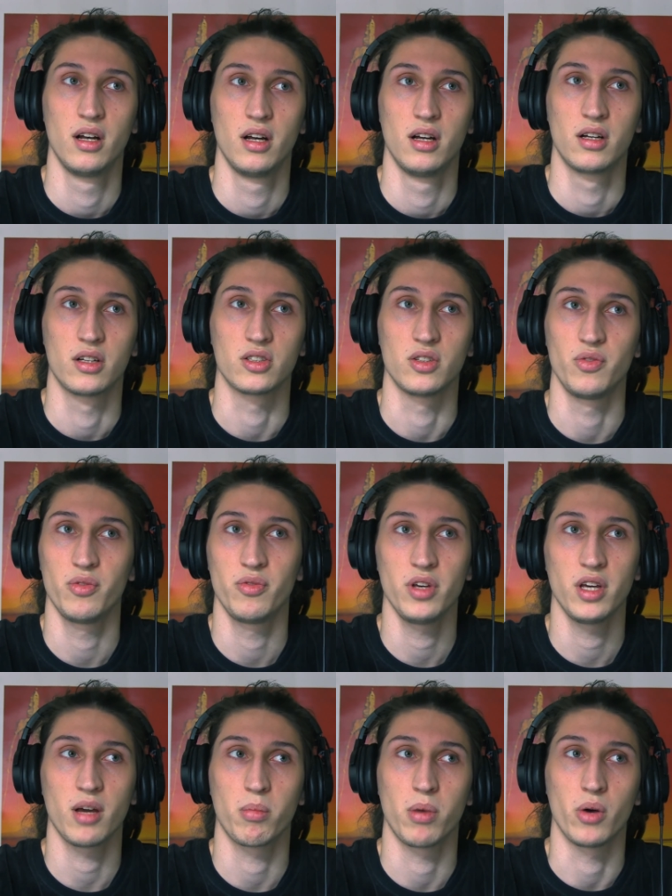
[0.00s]
Because if you
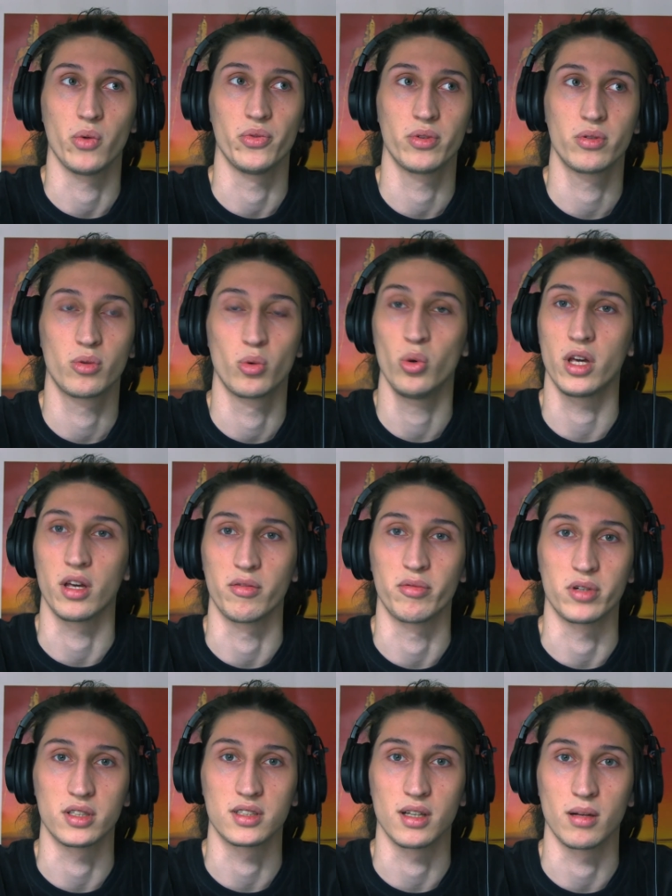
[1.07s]
think about cooking,
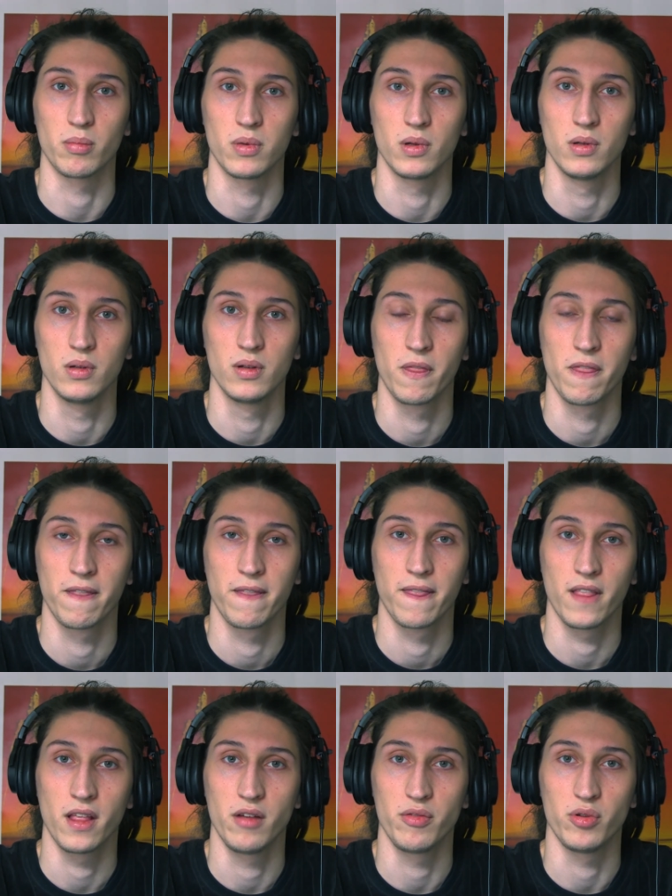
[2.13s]
for example,
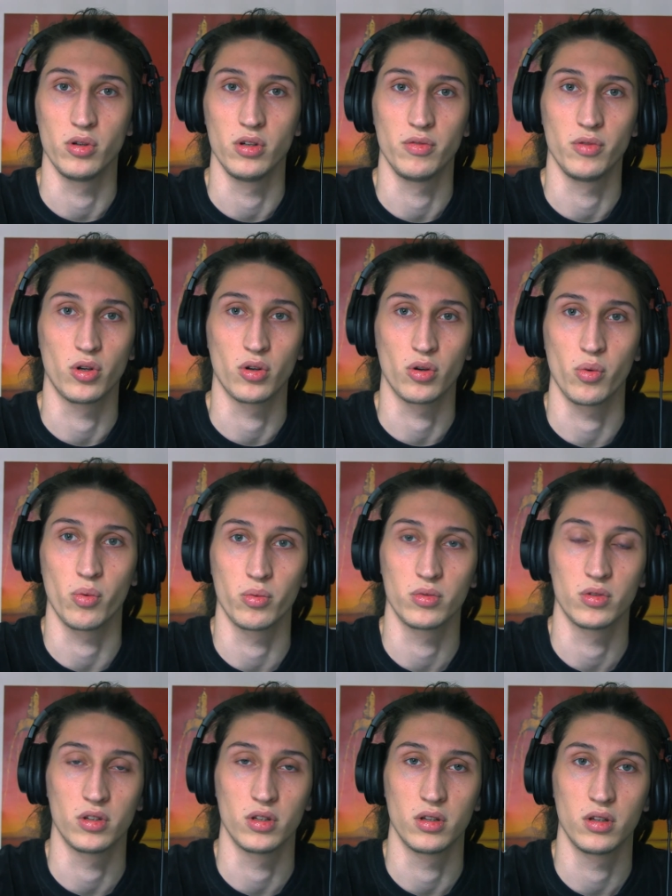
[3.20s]
if you cook
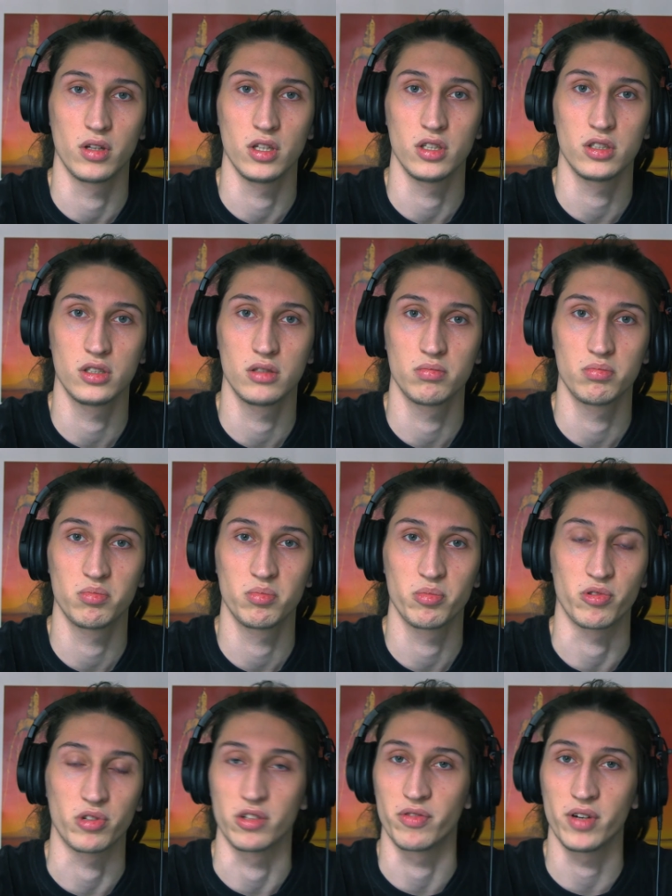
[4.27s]
dish
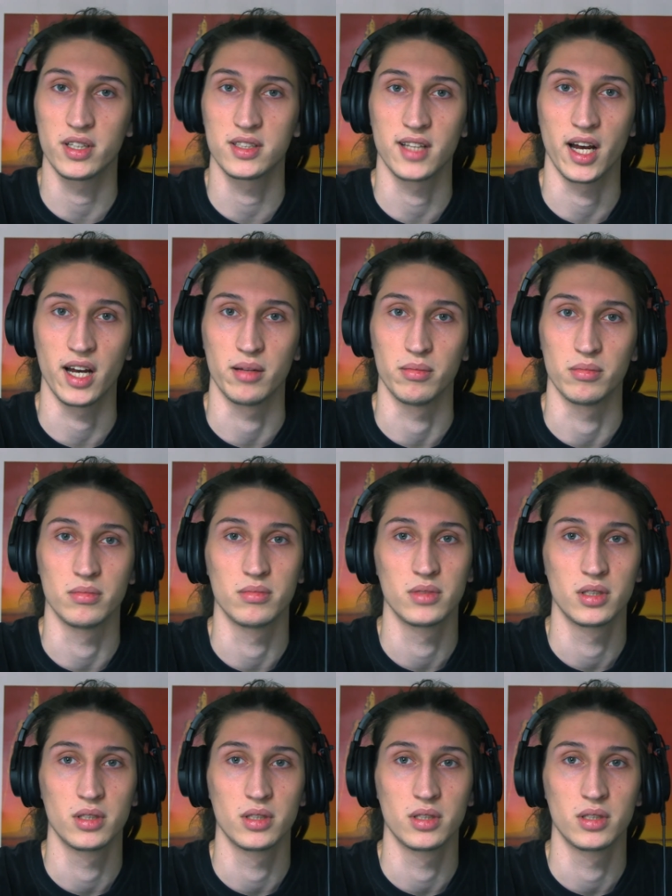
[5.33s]
for the first time,